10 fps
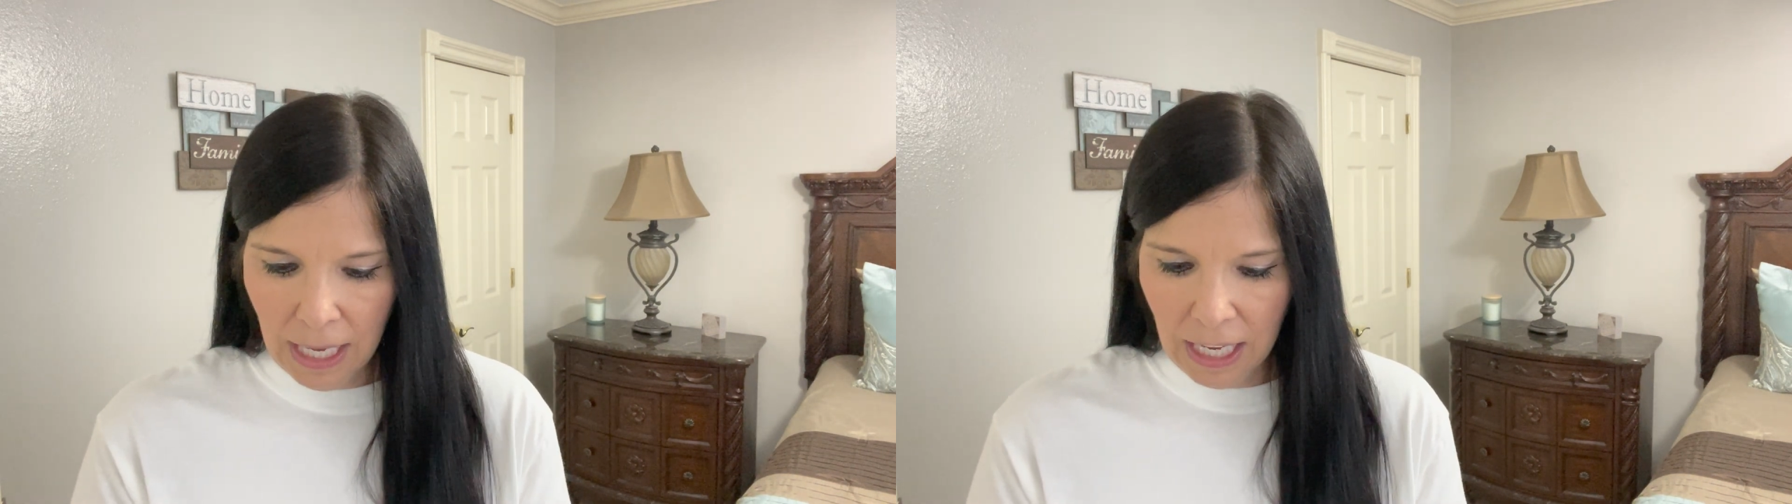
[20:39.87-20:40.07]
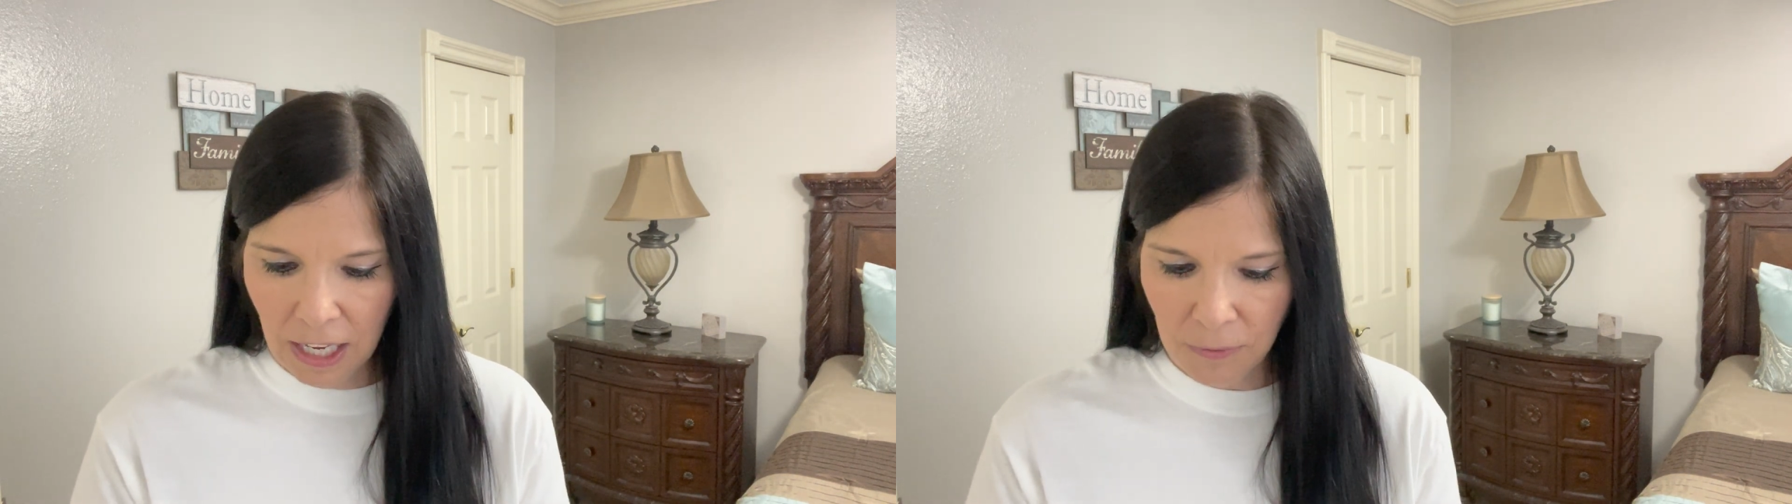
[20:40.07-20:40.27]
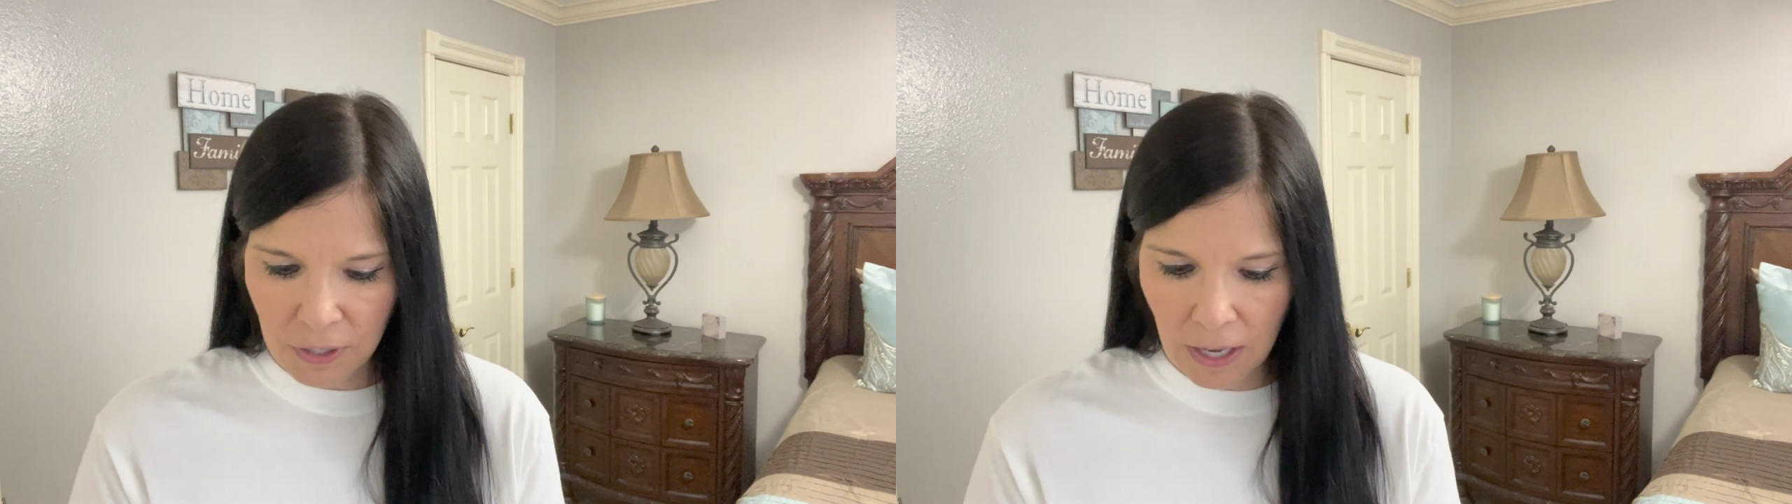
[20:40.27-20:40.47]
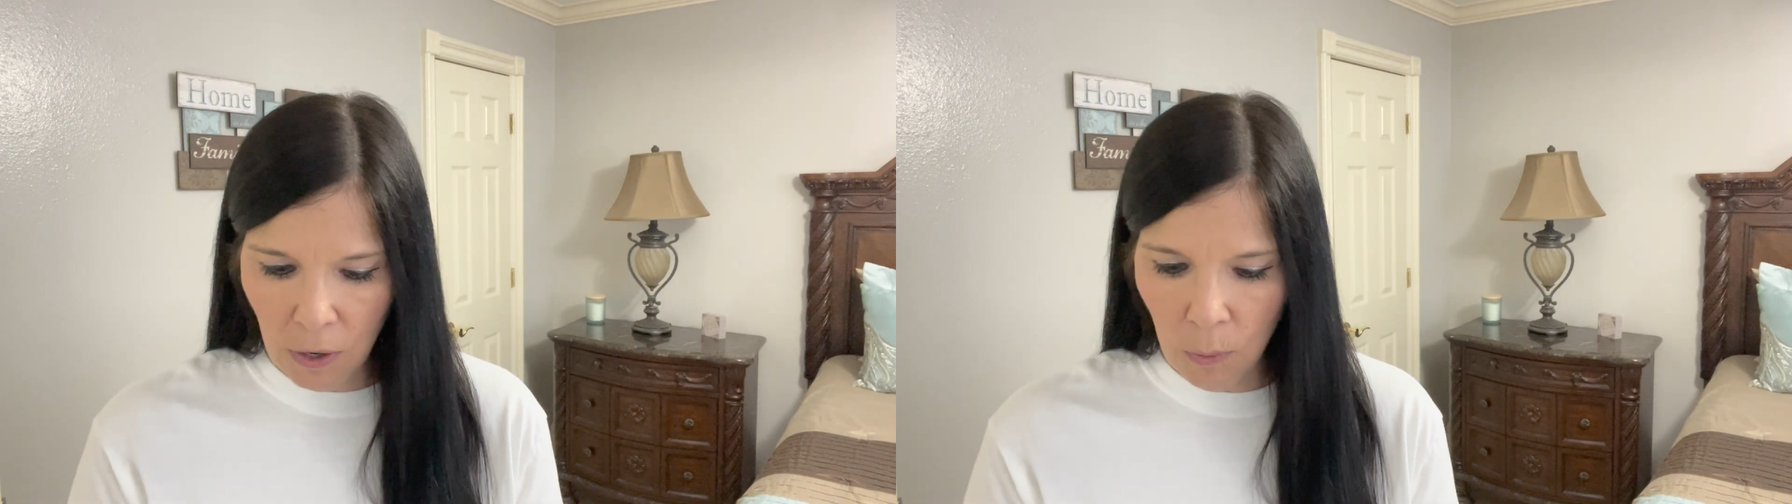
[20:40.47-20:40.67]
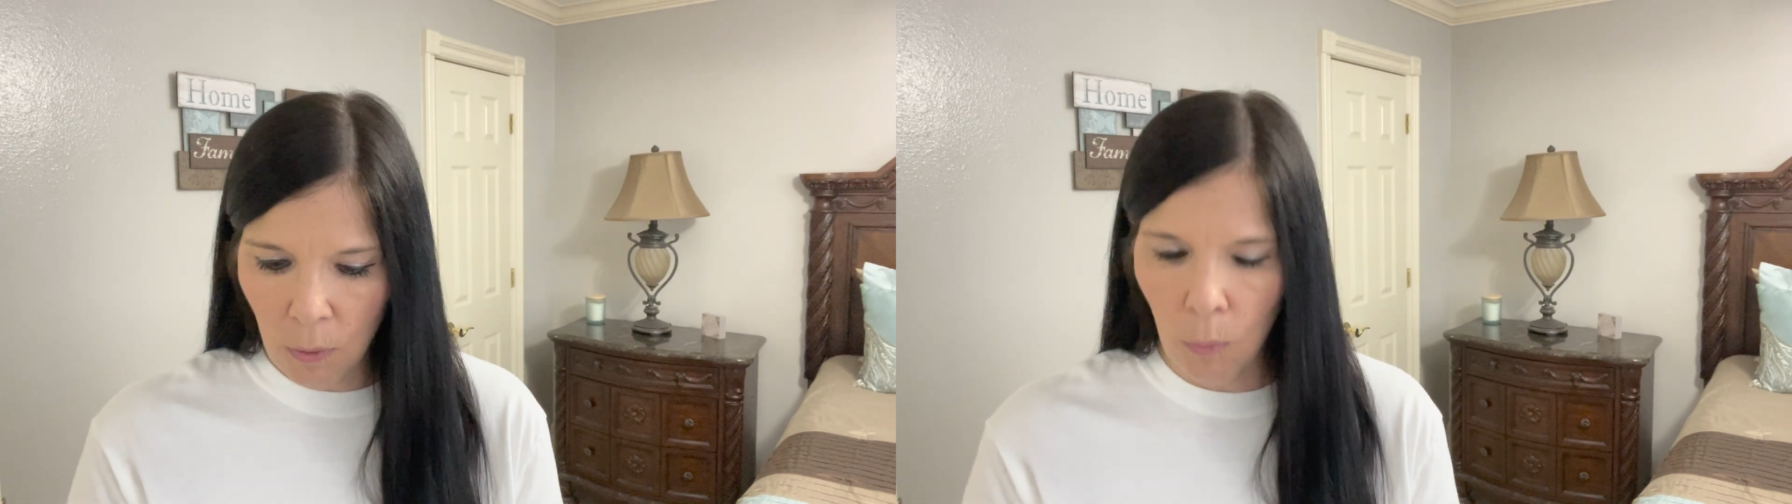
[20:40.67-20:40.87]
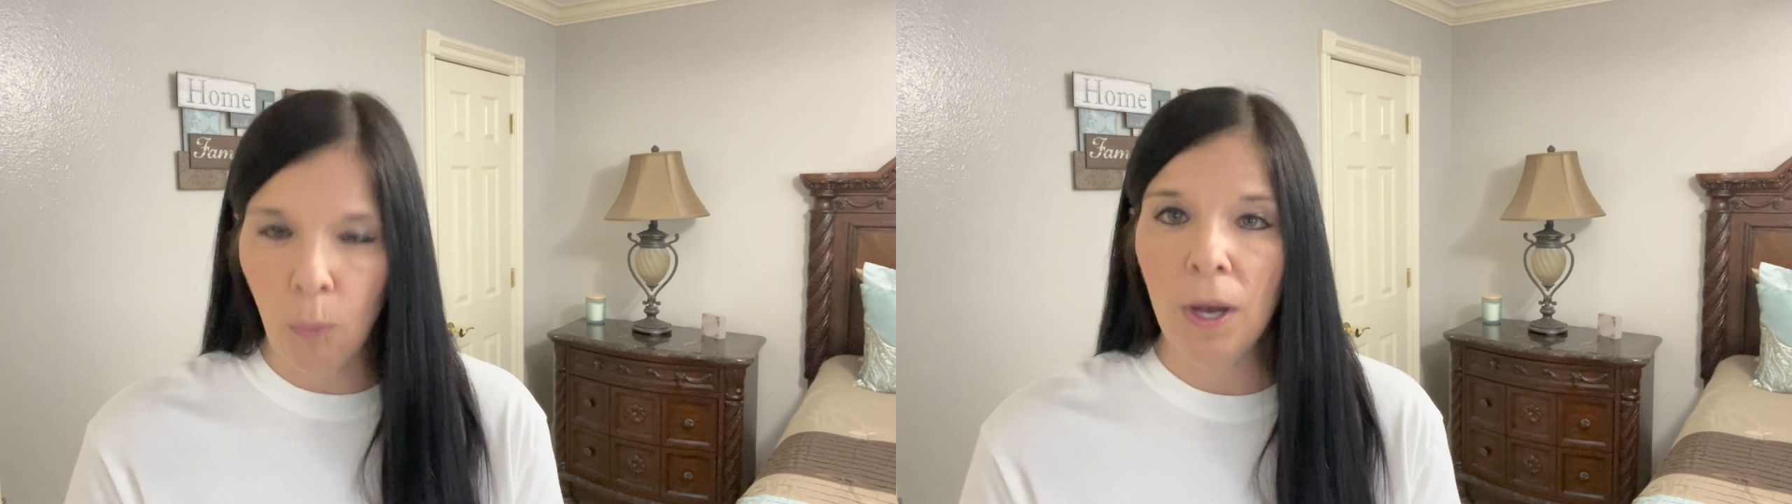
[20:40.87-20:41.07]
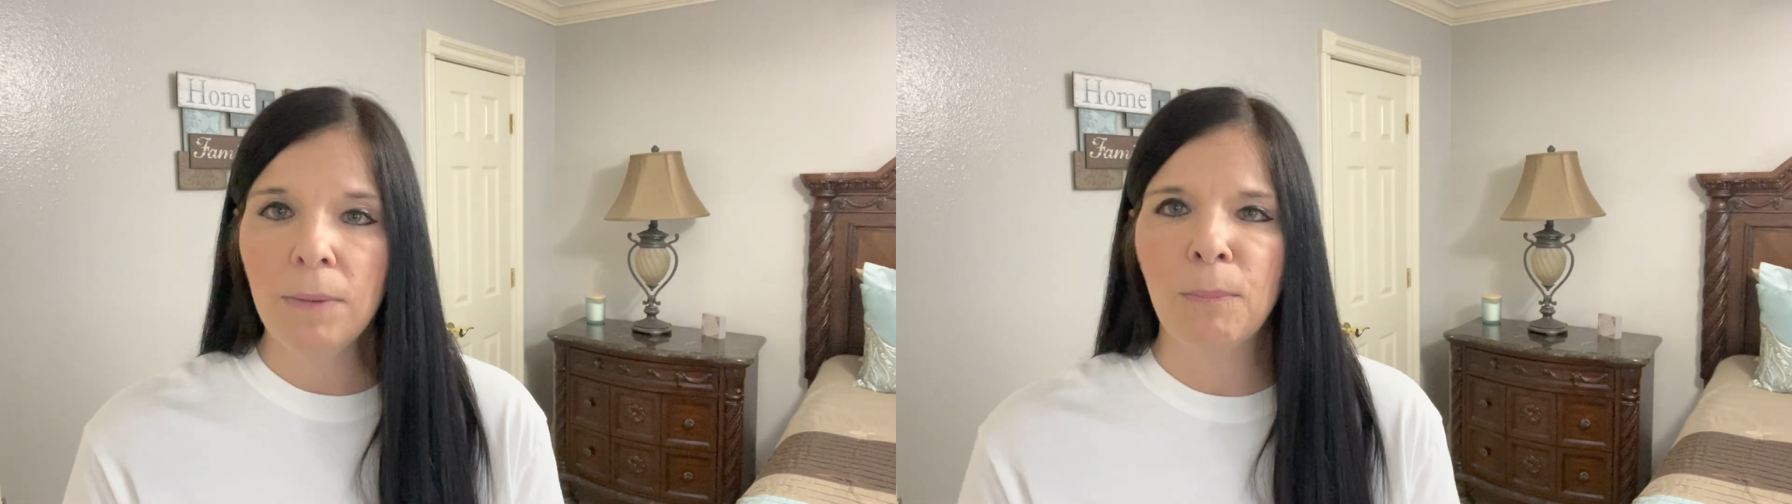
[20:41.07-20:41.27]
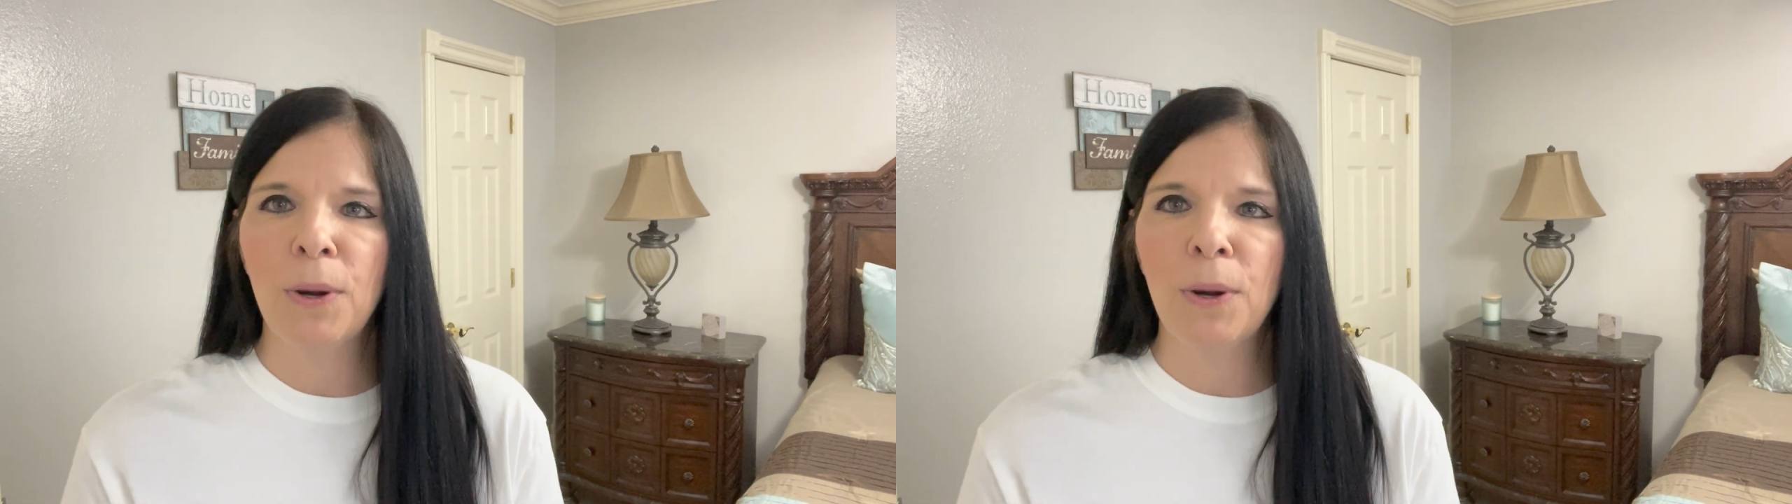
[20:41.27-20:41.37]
If so, what